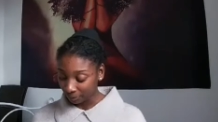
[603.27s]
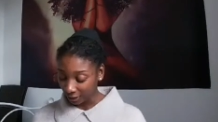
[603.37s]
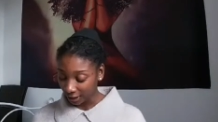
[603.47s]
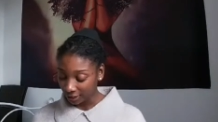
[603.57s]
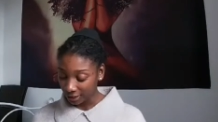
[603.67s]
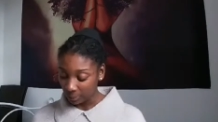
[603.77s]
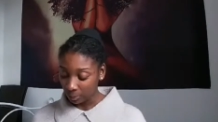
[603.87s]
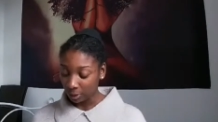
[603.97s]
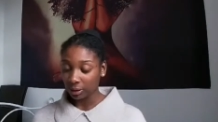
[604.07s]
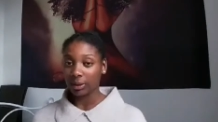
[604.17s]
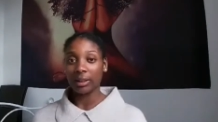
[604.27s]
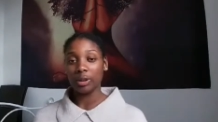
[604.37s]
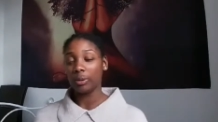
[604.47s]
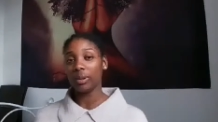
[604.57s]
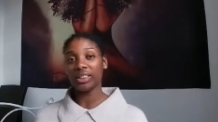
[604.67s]
like this book,
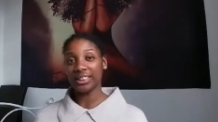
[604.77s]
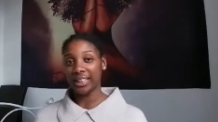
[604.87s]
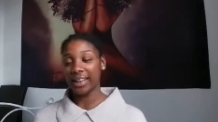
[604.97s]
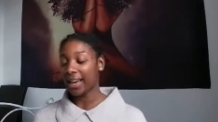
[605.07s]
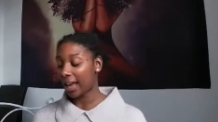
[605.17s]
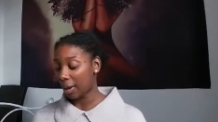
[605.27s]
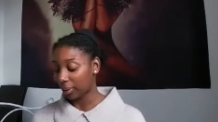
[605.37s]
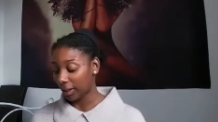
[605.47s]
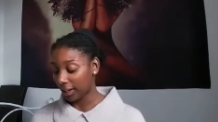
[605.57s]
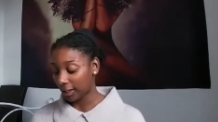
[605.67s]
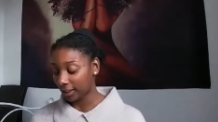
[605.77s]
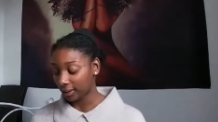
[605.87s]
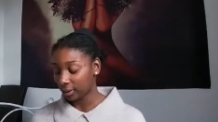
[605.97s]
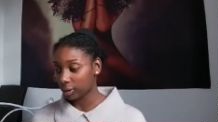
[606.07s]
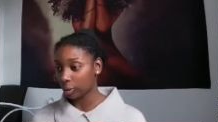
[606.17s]
you see how it
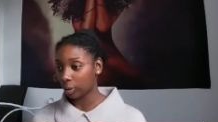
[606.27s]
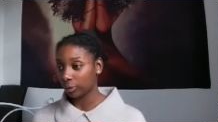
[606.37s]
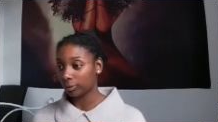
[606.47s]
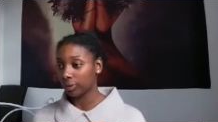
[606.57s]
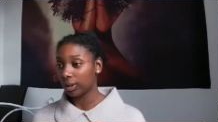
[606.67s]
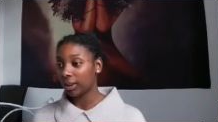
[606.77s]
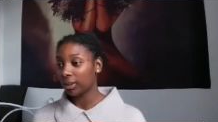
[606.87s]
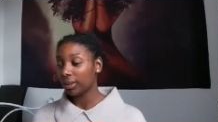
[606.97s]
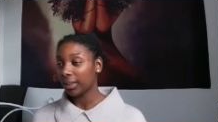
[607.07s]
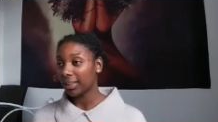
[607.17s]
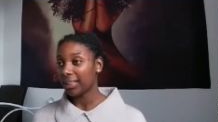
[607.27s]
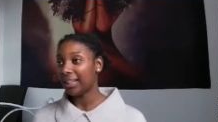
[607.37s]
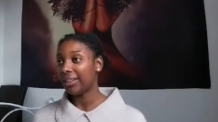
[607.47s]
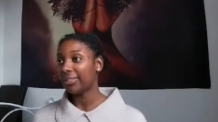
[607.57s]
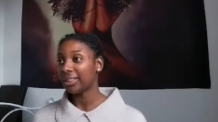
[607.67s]
sort of.
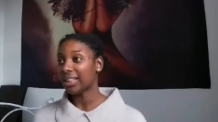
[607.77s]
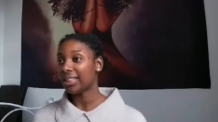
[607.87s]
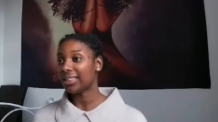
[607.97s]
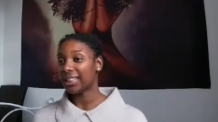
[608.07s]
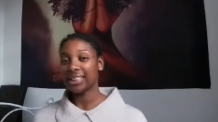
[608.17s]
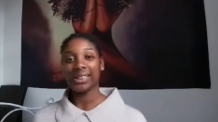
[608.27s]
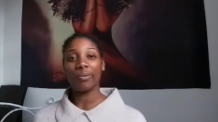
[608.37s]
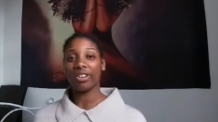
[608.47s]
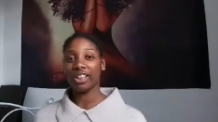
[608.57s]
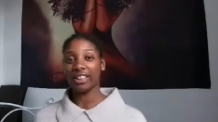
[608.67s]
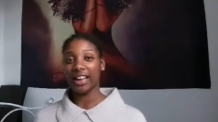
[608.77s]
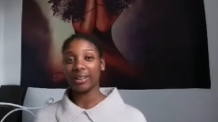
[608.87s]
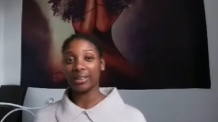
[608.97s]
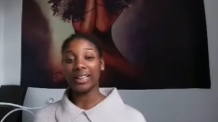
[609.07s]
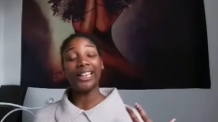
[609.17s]
He even says there's something
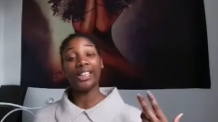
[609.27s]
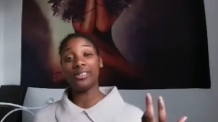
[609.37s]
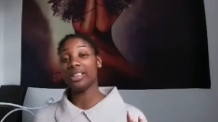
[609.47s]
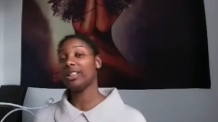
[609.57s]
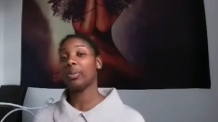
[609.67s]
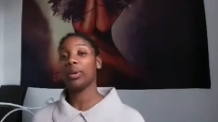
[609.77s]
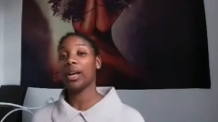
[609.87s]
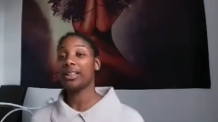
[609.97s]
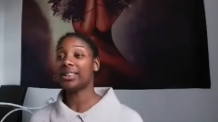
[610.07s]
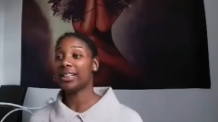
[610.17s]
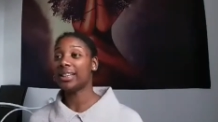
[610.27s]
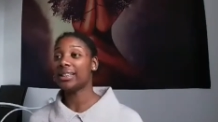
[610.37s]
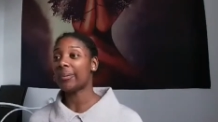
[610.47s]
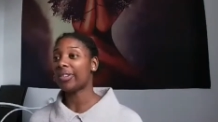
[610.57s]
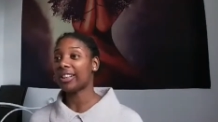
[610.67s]
that he uses the words there's
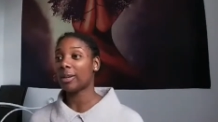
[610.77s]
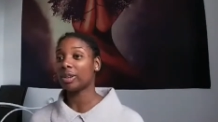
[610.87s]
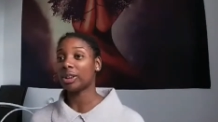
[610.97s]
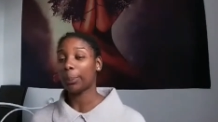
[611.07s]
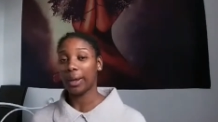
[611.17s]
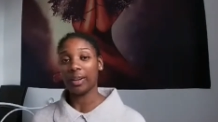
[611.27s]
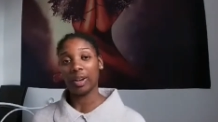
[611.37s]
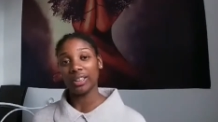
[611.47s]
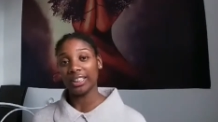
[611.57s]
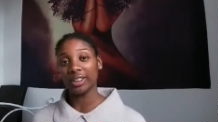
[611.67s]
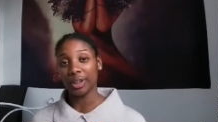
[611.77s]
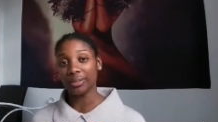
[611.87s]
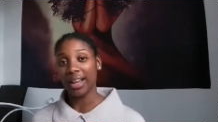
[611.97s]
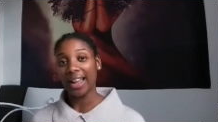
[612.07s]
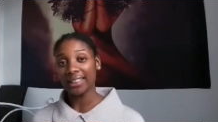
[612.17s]
something that will spin on its
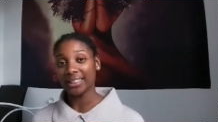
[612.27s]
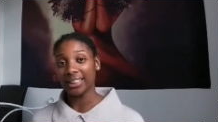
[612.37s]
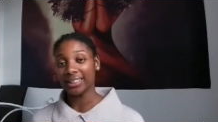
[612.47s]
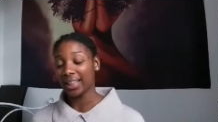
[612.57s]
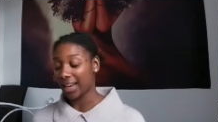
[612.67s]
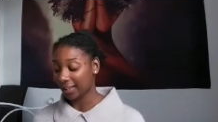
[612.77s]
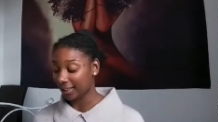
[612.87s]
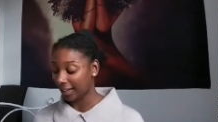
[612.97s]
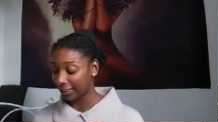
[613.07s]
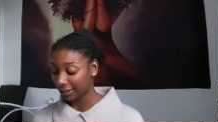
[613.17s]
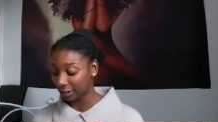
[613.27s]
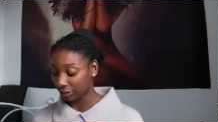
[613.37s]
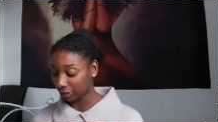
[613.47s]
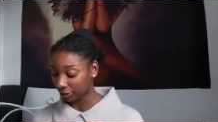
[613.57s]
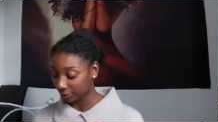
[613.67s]
own axis, and it's
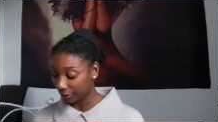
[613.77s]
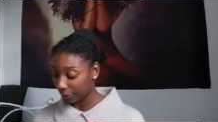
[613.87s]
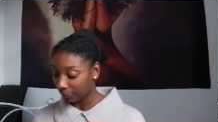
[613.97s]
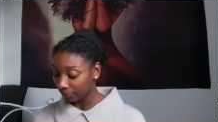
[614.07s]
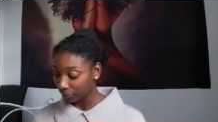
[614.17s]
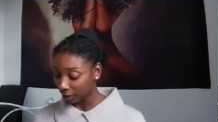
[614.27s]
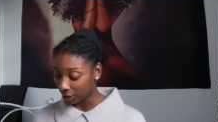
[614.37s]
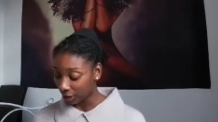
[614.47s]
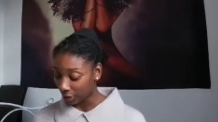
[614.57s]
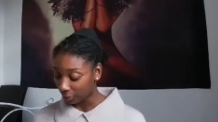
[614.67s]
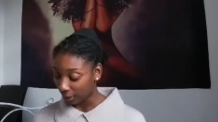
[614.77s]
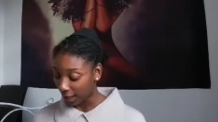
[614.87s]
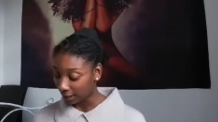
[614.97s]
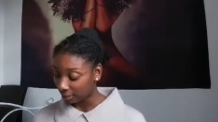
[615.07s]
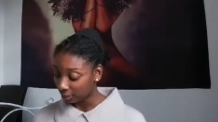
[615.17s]
true. You know,
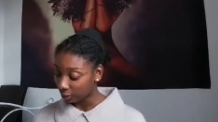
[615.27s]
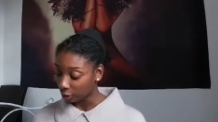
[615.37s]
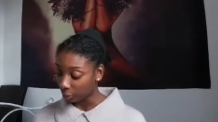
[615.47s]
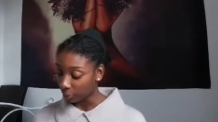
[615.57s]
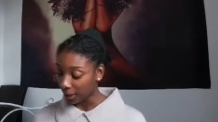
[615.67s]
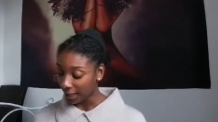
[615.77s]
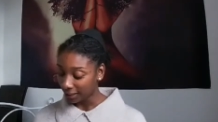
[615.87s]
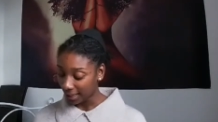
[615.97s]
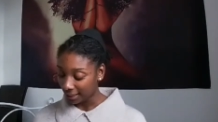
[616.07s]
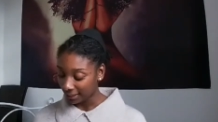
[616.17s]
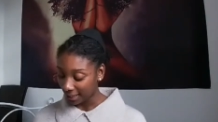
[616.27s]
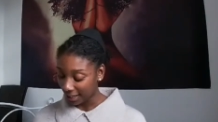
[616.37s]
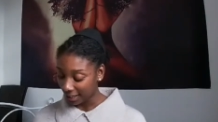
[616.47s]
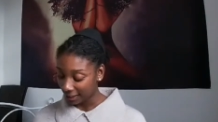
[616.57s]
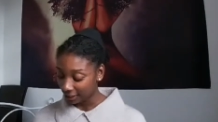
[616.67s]
like the way that
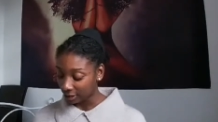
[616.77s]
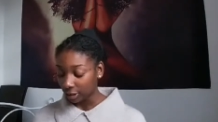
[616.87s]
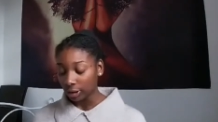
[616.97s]
they